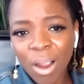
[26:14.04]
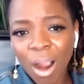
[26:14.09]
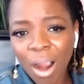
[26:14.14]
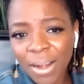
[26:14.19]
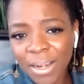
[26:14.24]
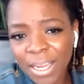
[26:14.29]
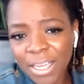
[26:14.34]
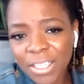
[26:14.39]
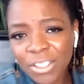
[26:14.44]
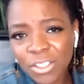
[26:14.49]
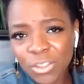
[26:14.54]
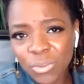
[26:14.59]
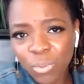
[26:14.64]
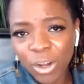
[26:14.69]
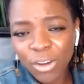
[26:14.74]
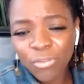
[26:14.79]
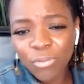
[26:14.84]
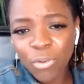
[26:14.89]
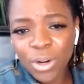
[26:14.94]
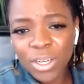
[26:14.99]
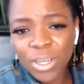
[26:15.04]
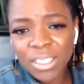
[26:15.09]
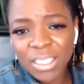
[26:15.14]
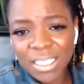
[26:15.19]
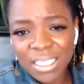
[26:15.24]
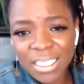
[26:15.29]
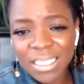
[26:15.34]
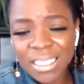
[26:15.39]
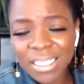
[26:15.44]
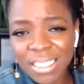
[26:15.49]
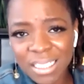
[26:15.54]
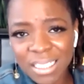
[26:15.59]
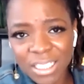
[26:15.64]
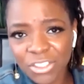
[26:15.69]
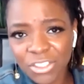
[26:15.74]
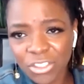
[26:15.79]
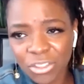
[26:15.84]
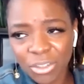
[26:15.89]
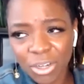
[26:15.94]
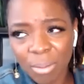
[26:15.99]
our nation's workforce is
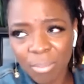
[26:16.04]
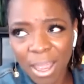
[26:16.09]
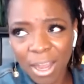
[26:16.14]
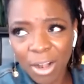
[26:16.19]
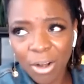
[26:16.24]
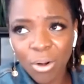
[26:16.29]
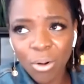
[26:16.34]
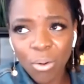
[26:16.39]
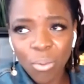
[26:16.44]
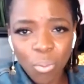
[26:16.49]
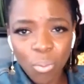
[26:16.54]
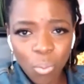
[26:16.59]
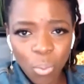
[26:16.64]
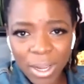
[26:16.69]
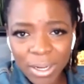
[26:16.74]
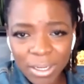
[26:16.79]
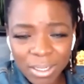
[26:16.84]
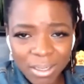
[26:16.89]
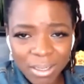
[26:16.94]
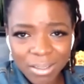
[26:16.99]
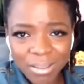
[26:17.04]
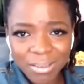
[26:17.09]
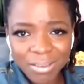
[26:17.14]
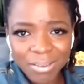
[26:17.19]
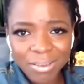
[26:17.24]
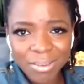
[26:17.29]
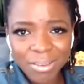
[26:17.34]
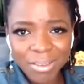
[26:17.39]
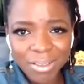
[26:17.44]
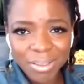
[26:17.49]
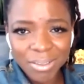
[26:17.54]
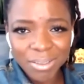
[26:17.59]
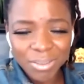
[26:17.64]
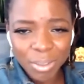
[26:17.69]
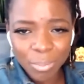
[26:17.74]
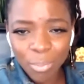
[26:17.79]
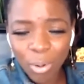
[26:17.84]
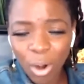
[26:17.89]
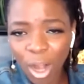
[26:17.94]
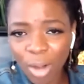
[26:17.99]
essential no matter what
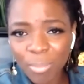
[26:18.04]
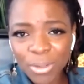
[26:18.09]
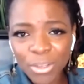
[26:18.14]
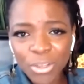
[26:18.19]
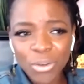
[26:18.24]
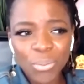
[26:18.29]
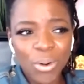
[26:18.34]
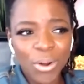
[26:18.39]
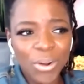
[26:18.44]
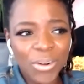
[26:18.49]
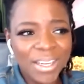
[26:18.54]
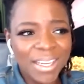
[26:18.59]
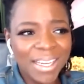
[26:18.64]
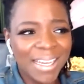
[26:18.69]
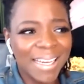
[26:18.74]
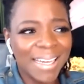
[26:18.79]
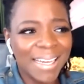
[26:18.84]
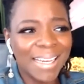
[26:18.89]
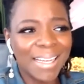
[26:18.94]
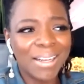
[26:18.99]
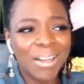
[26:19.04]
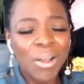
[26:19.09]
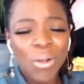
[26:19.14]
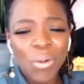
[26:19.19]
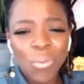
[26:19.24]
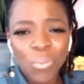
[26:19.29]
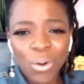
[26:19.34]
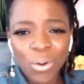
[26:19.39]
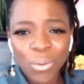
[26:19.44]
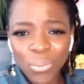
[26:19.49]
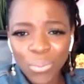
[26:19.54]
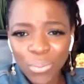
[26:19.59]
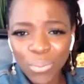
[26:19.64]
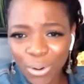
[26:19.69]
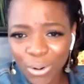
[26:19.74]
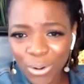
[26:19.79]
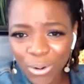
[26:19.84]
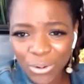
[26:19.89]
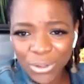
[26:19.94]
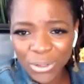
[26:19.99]
department you work in, what
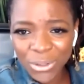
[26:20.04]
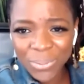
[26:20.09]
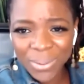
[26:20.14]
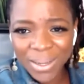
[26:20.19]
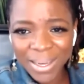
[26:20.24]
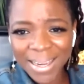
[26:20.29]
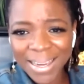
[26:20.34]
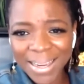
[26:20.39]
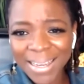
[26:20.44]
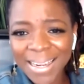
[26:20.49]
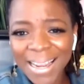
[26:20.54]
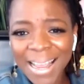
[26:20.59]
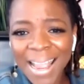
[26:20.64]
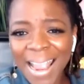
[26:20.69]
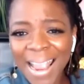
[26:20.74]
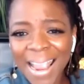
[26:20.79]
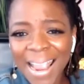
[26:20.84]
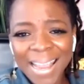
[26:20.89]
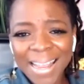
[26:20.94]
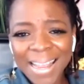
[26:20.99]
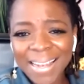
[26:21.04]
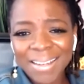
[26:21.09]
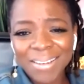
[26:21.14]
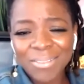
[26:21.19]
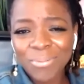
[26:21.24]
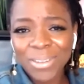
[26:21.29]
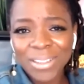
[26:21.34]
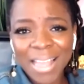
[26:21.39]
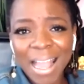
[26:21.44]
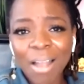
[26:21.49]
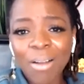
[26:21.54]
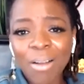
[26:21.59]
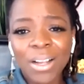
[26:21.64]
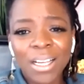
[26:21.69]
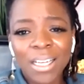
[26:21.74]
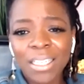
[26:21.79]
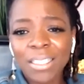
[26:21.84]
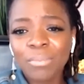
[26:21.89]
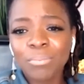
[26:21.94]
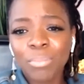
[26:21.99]
role you in, and without
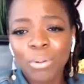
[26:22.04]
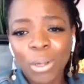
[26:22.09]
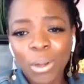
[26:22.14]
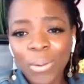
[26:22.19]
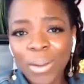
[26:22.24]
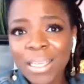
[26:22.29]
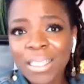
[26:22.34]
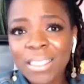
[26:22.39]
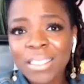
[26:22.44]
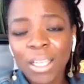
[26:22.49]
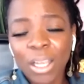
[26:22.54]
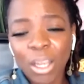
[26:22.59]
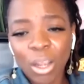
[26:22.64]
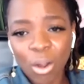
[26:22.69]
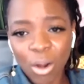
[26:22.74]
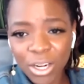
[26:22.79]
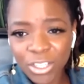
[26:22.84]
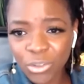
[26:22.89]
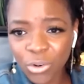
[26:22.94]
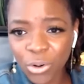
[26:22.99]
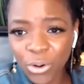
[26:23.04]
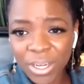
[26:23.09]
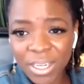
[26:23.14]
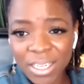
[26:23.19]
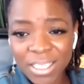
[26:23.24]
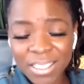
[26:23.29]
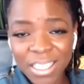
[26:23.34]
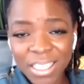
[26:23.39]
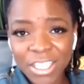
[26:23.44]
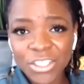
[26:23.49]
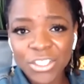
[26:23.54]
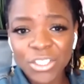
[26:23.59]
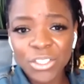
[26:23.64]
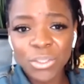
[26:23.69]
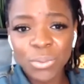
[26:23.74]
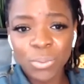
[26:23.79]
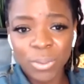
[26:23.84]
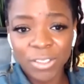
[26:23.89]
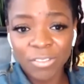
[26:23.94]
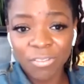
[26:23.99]
good employees, large
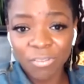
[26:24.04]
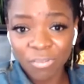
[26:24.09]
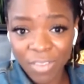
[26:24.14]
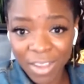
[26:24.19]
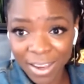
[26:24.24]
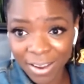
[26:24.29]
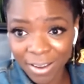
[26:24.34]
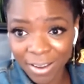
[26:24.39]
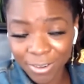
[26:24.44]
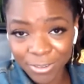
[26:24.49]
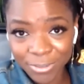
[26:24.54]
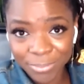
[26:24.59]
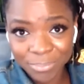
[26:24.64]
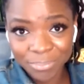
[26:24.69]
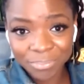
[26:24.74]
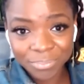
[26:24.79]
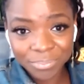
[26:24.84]
organizations would fail.